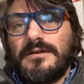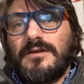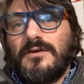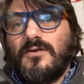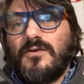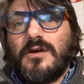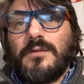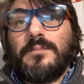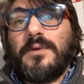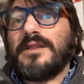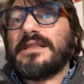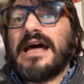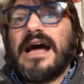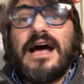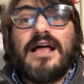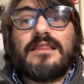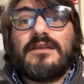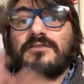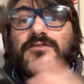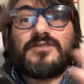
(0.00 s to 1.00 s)
or about
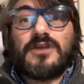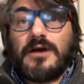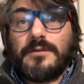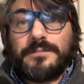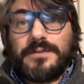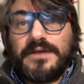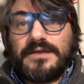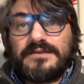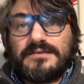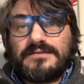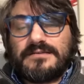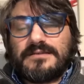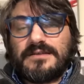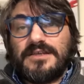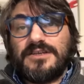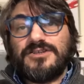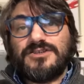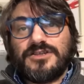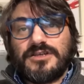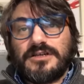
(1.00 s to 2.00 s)
other topics
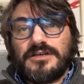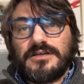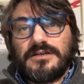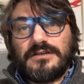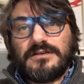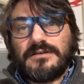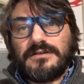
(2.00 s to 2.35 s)
in general.